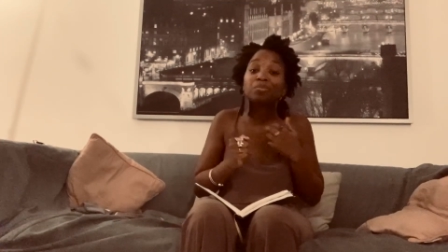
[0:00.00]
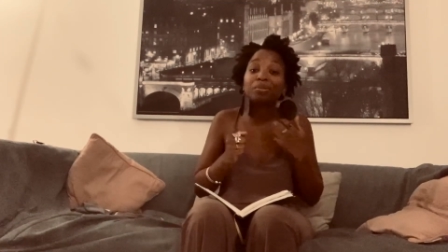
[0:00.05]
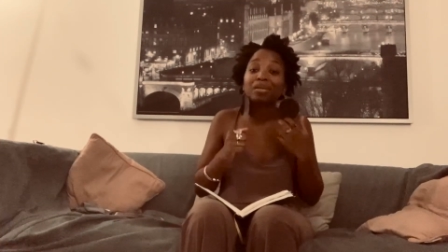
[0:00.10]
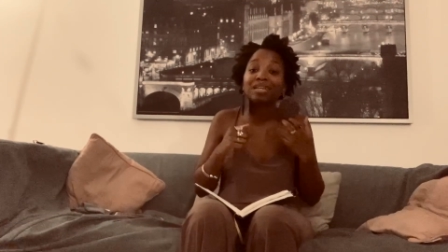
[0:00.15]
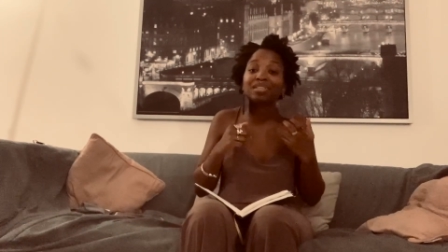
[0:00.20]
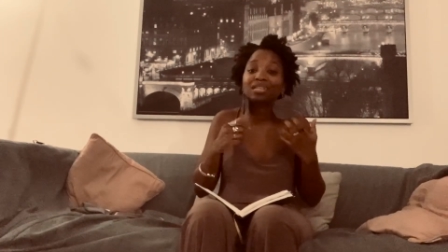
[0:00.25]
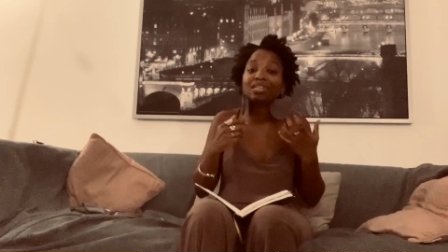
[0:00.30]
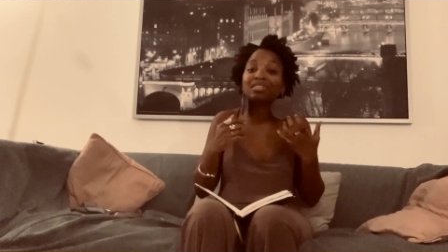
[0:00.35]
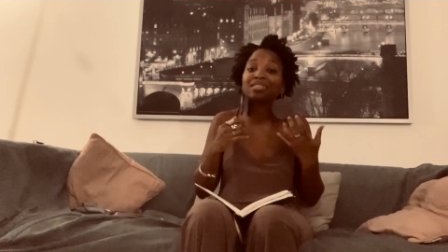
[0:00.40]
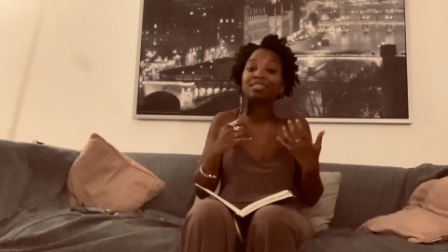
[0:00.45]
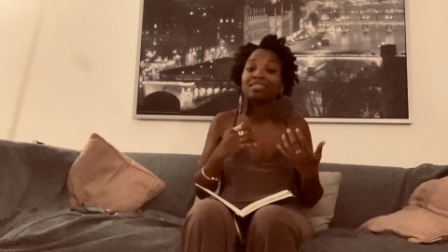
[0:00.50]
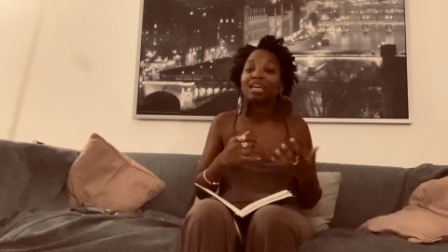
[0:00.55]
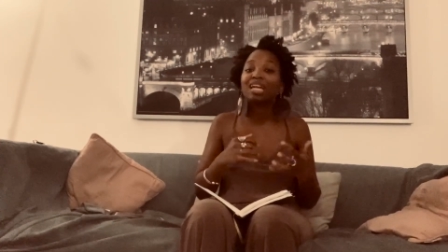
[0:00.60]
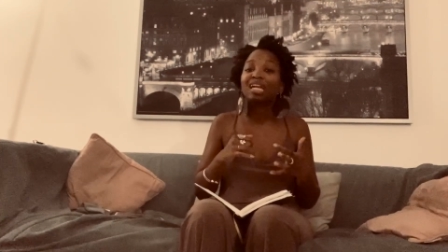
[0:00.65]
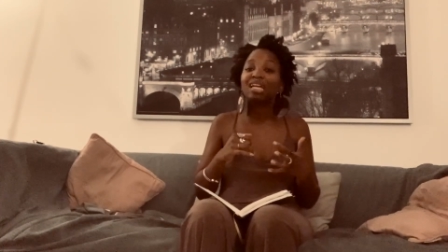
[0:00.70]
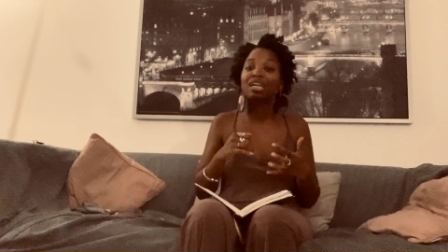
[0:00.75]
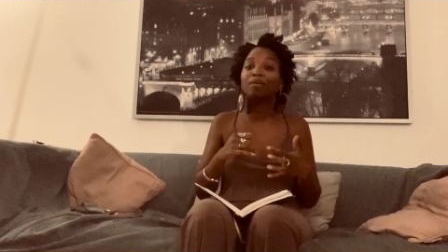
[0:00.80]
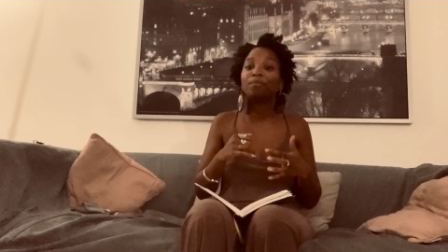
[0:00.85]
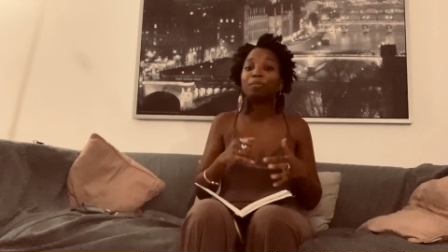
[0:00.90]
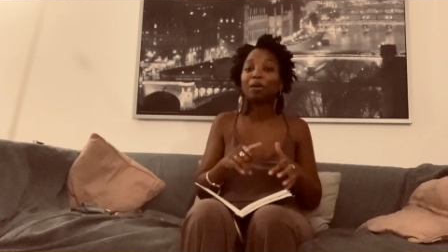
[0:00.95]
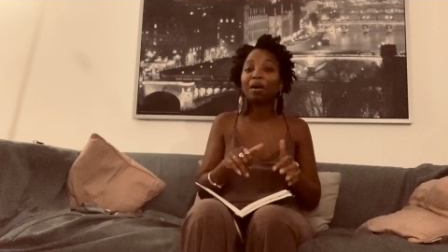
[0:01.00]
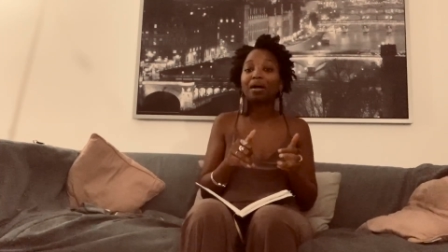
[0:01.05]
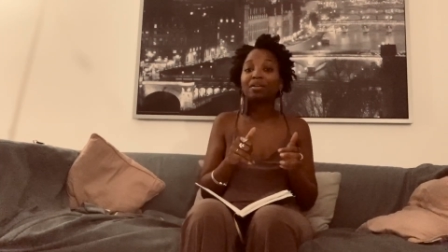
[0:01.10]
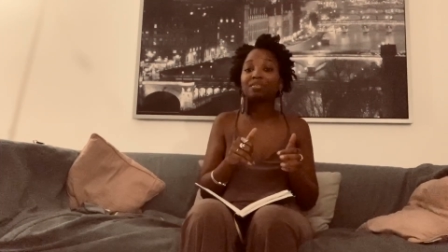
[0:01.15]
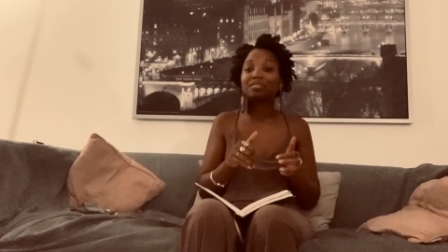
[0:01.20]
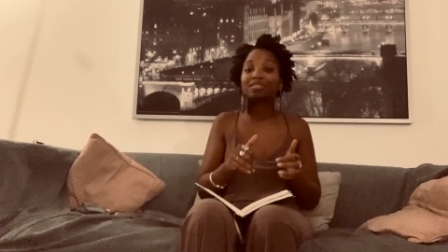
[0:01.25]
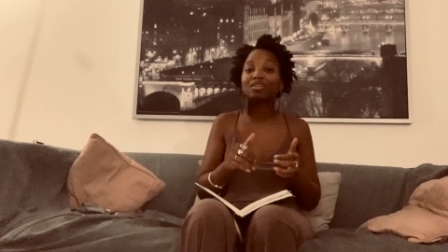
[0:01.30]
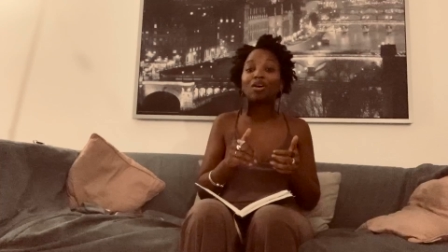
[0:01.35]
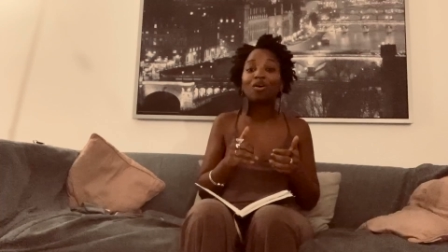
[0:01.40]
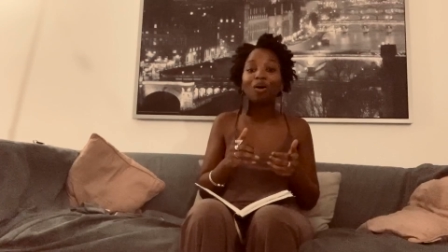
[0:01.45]
because I studied abroad
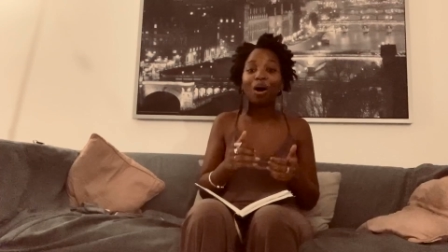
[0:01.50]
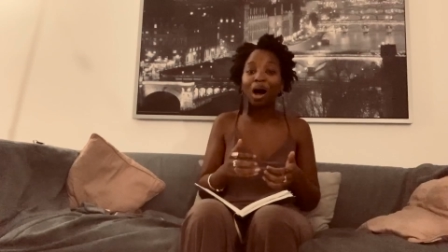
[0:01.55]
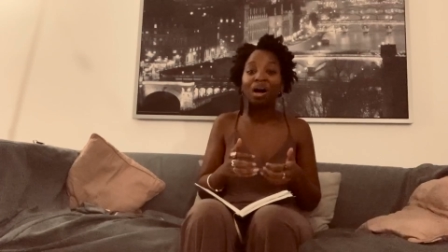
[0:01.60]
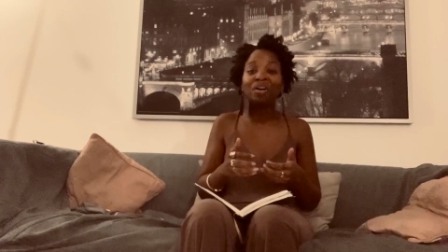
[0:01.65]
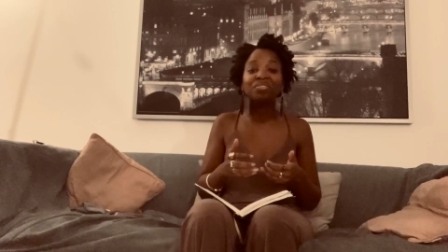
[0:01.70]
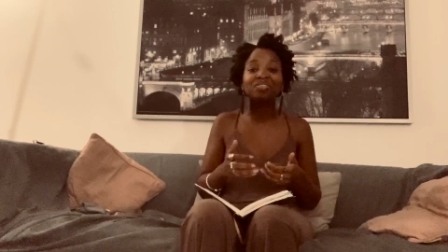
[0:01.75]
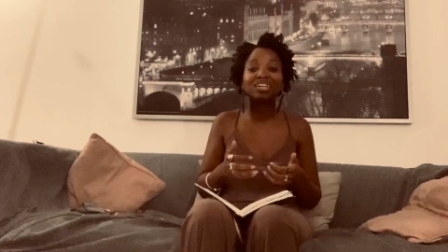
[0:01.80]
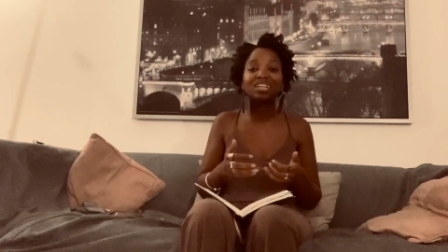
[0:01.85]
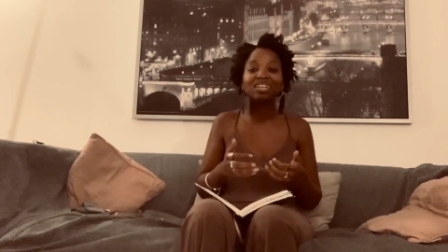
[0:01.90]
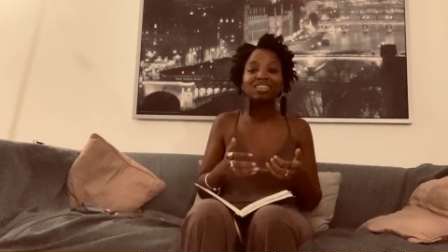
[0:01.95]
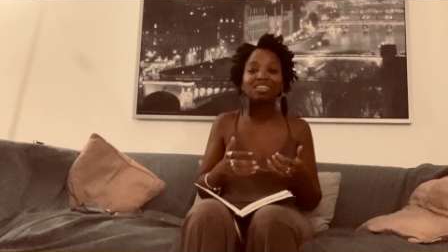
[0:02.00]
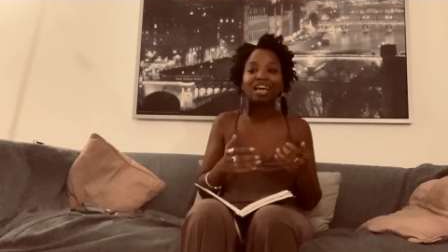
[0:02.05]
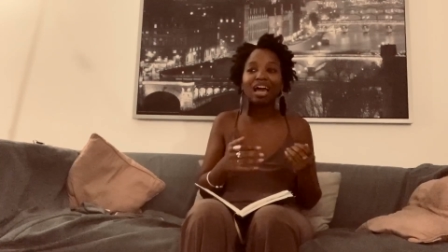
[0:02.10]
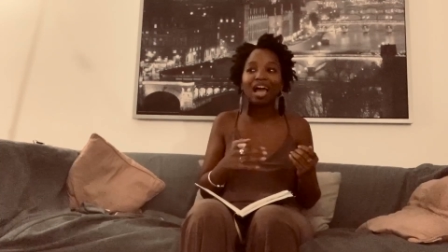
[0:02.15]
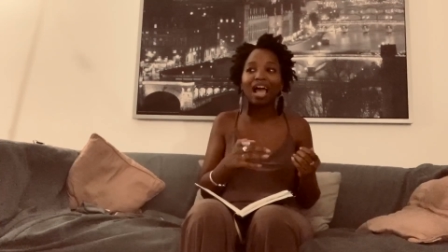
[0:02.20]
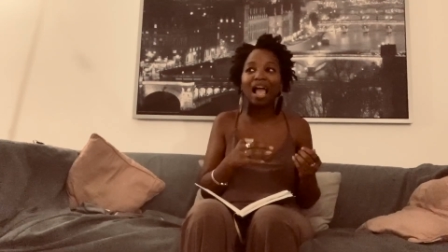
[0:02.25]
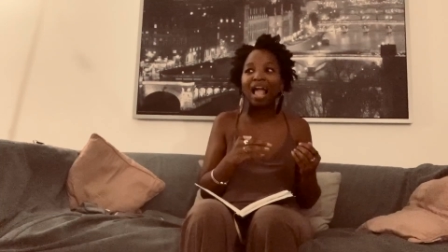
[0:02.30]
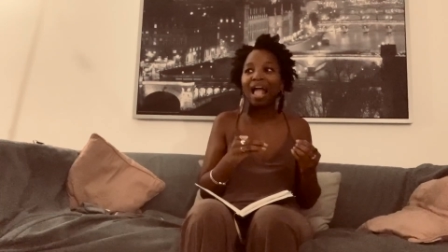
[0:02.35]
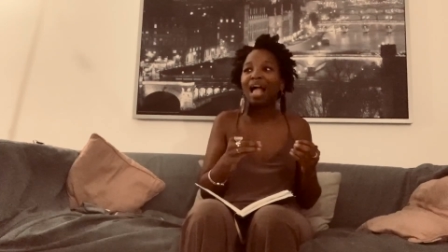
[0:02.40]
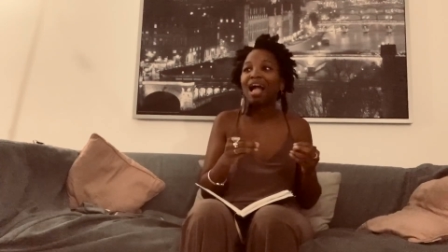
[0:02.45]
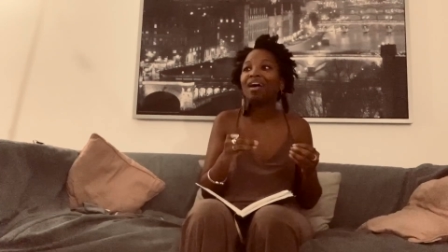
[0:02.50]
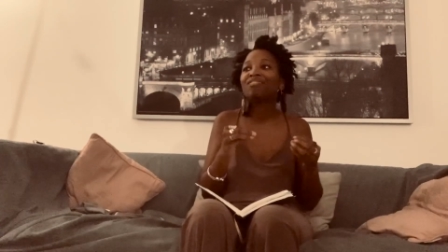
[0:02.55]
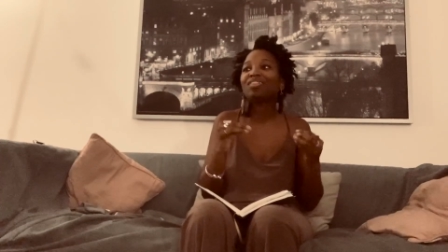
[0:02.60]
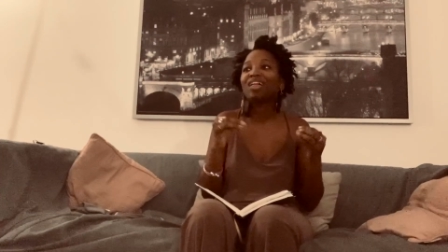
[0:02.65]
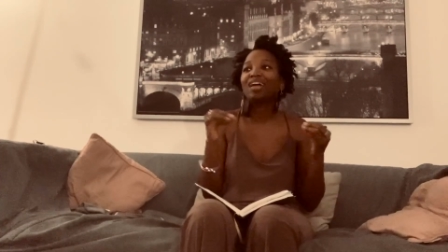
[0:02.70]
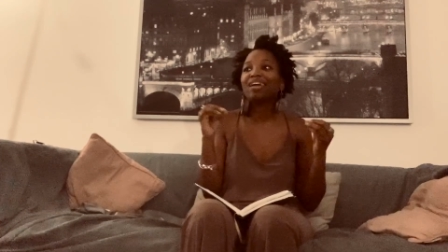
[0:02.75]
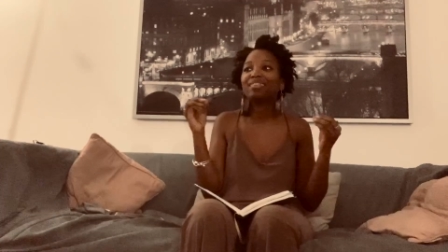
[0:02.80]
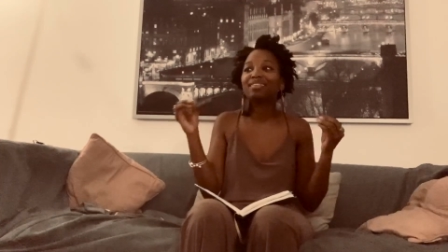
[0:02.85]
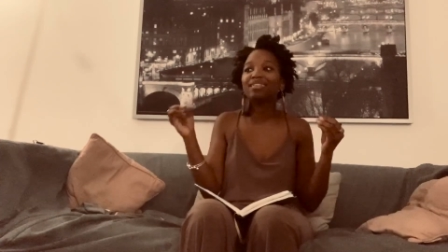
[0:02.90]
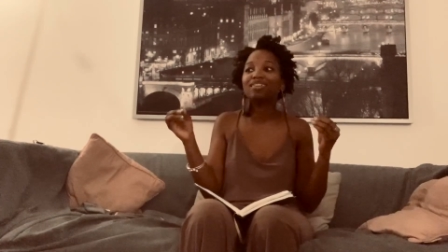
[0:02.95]
so often that I have
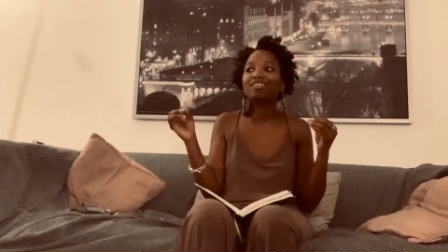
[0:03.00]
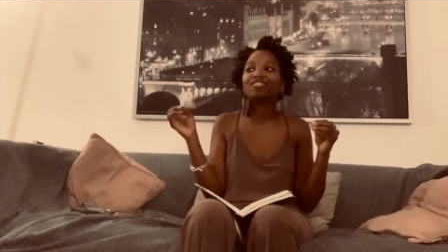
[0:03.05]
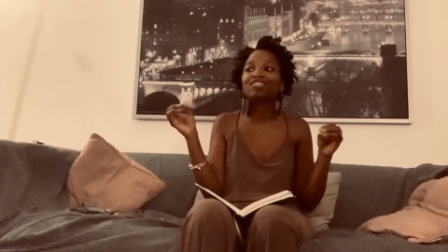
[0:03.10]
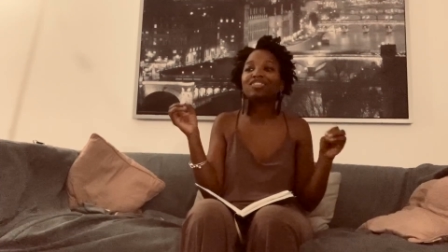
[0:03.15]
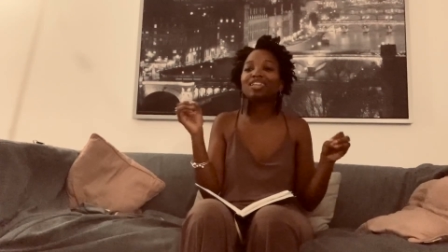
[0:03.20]
like little